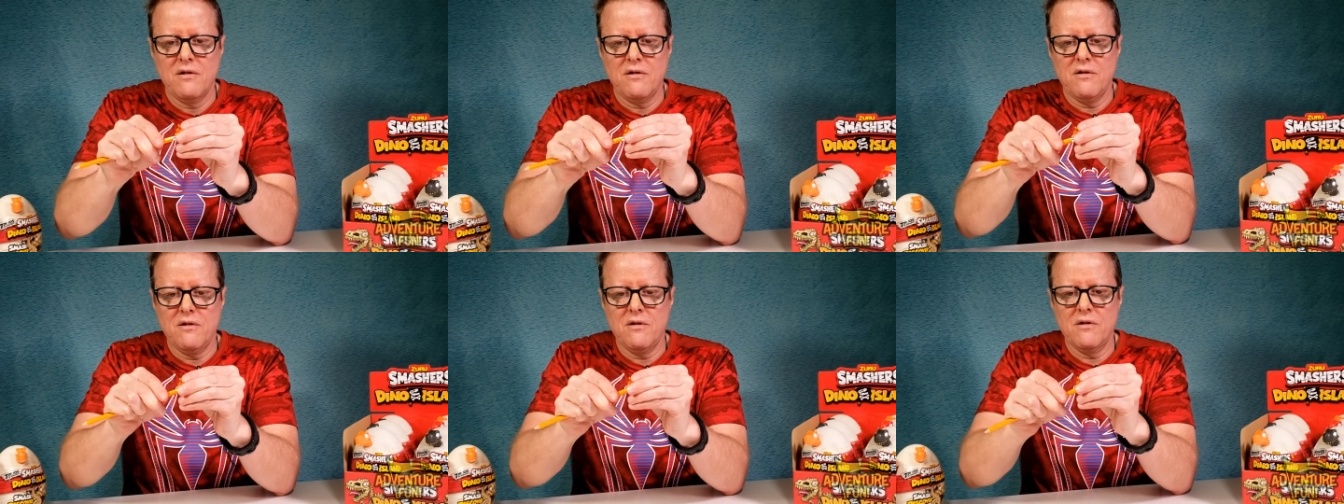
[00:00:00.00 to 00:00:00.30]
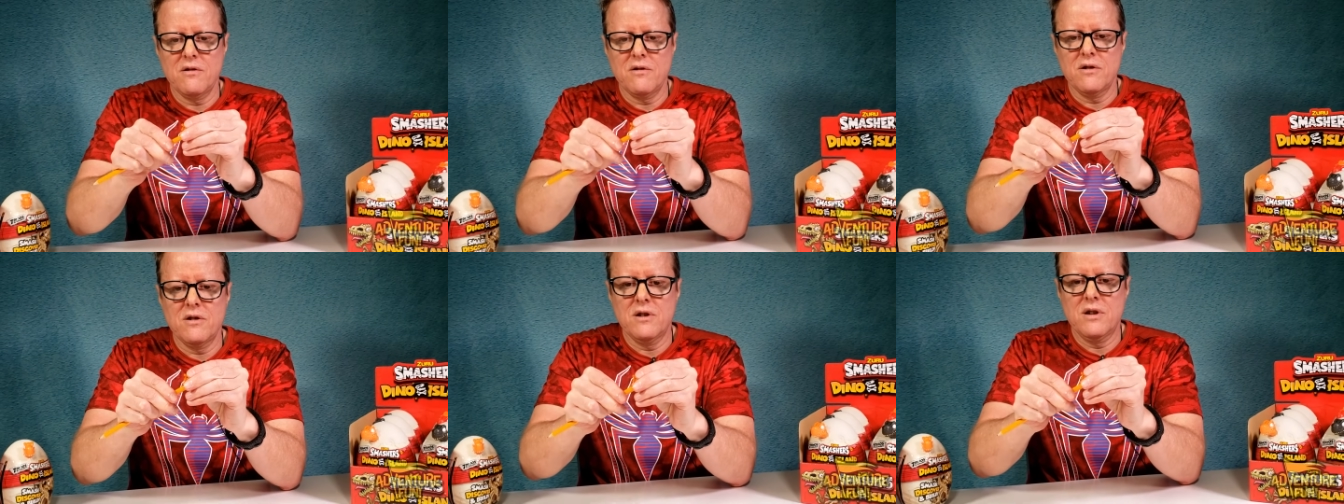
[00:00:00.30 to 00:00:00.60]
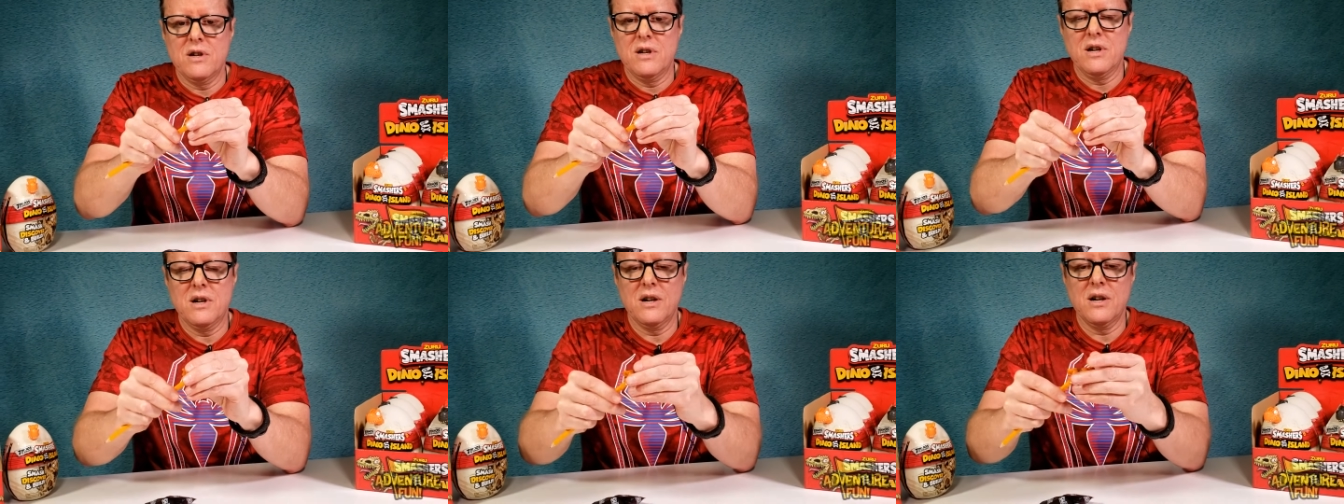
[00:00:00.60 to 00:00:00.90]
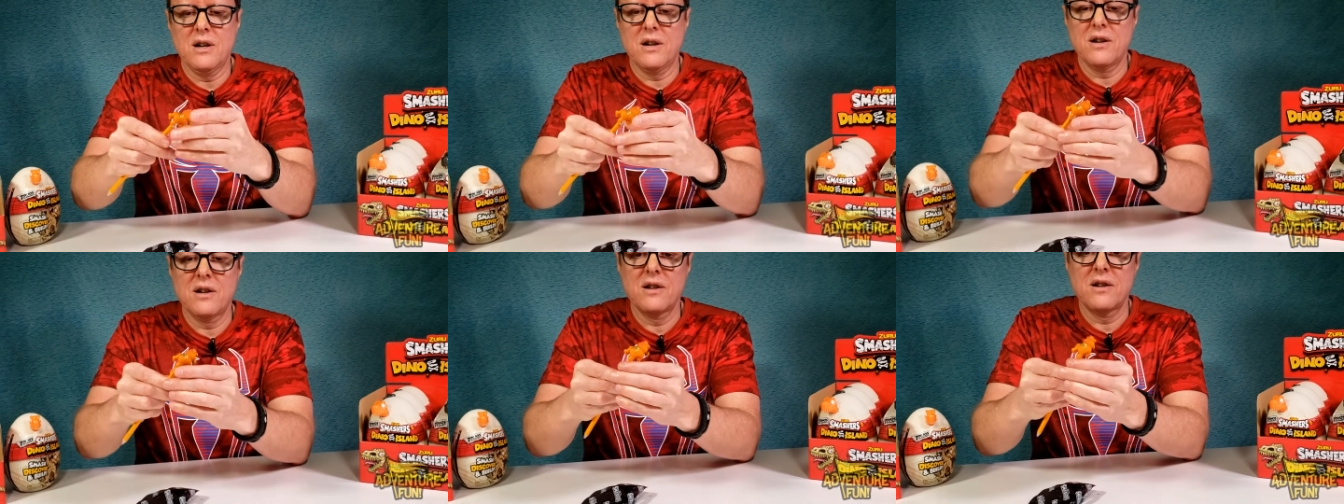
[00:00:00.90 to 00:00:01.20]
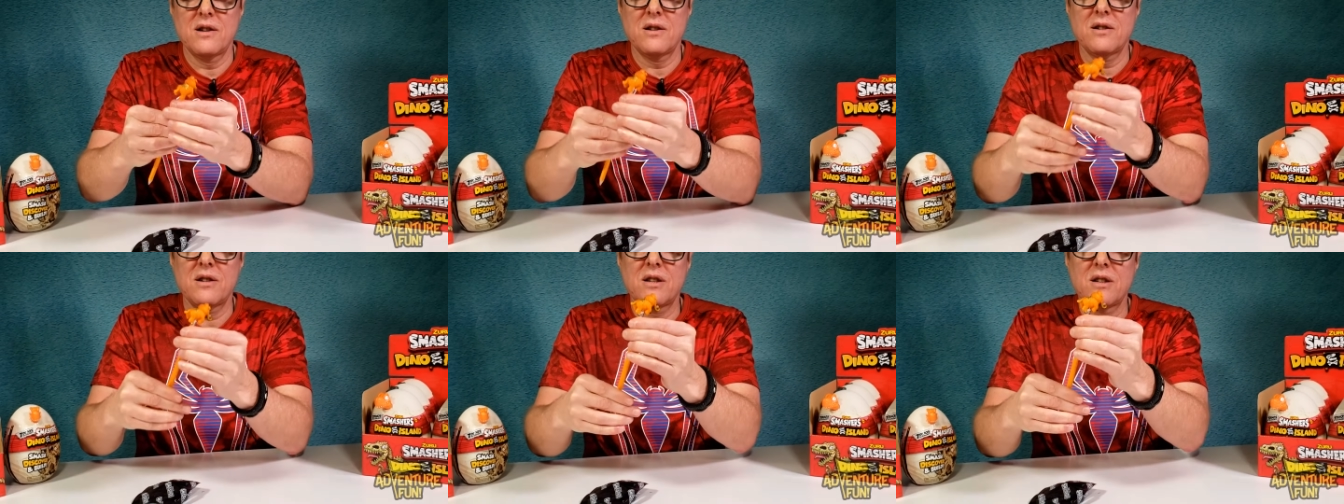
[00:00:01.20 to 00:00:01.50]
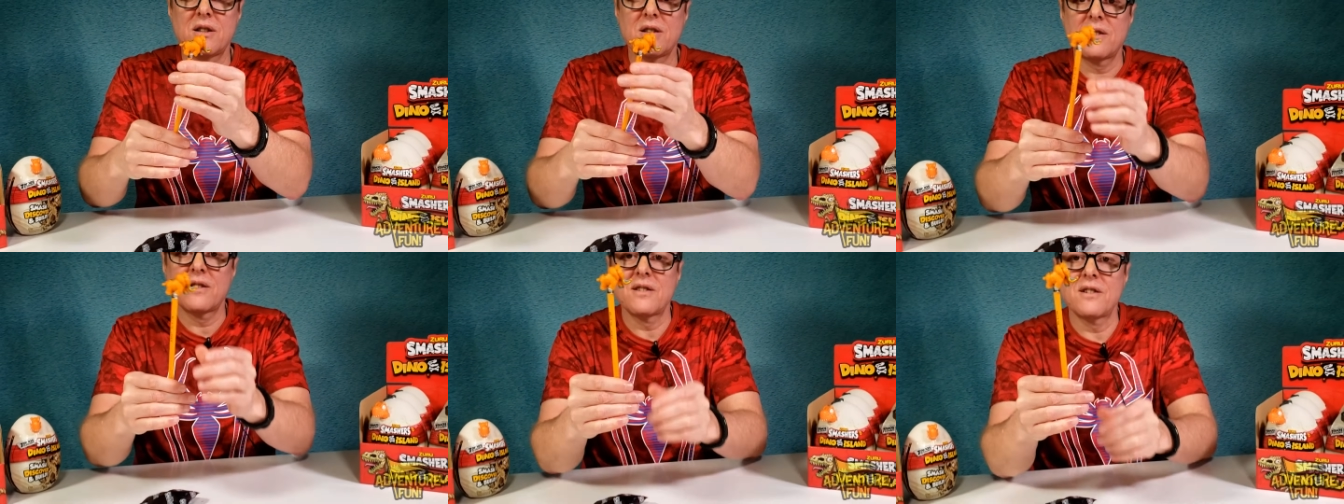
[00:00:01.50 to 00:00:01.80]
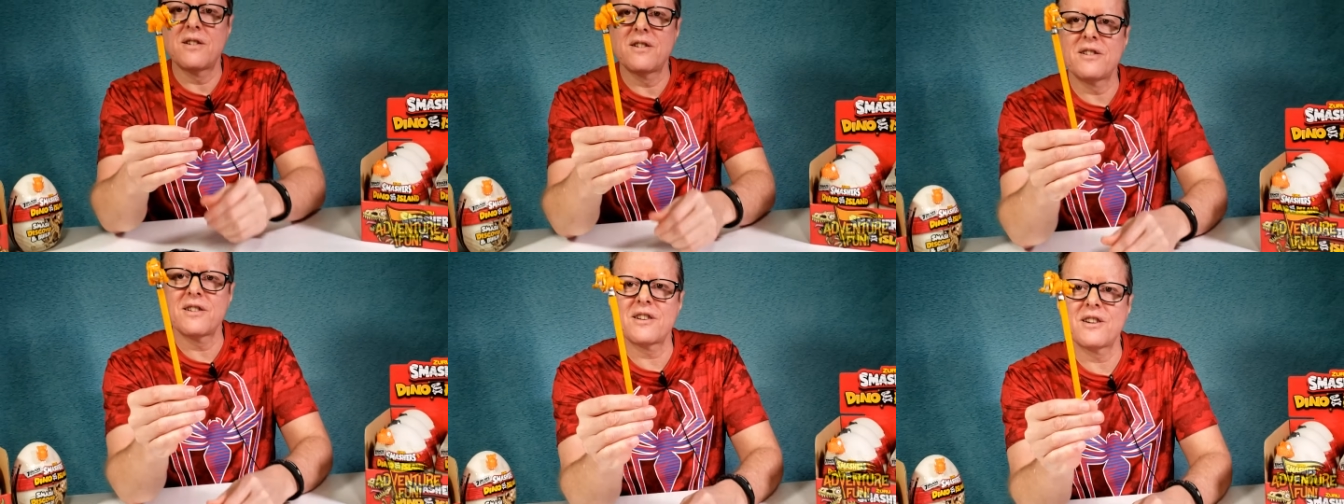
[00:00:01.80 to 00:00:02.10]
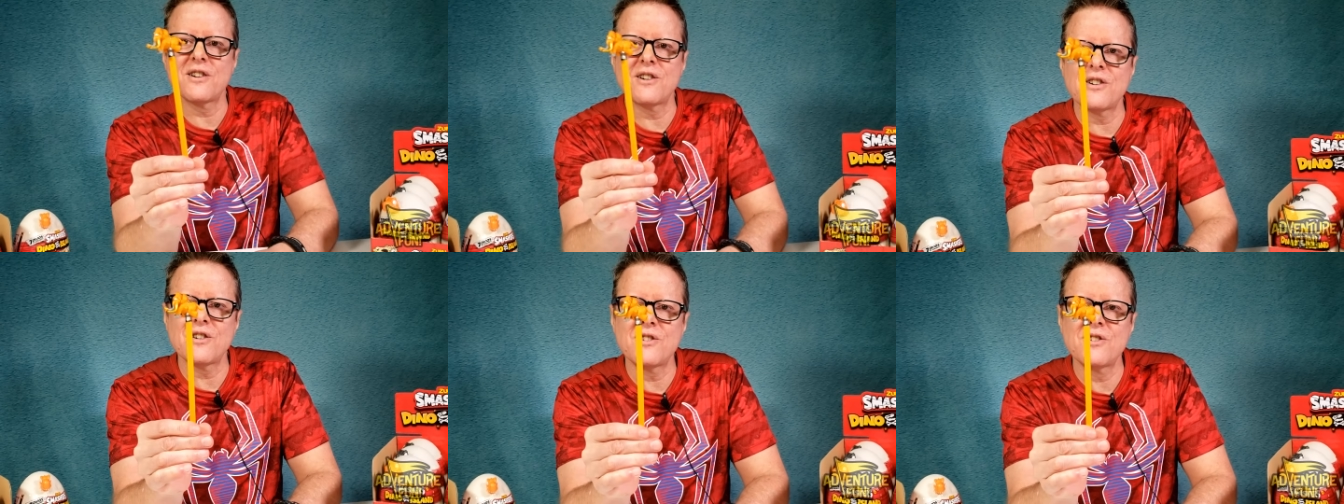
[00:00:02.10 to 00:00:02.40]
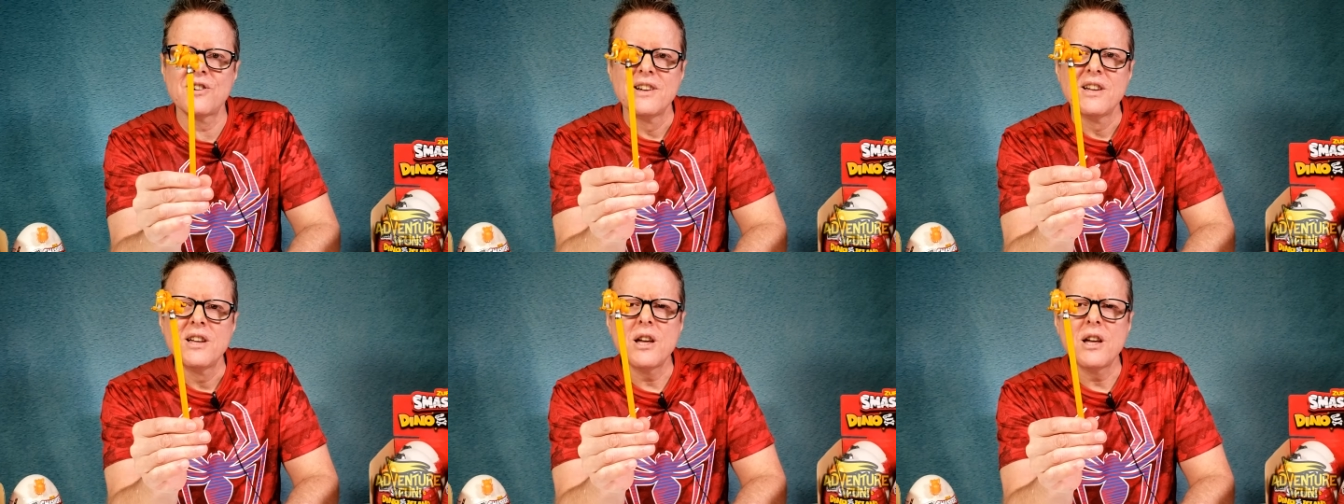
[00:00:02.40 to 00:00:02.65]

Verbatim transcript: Oh yeah, there you go.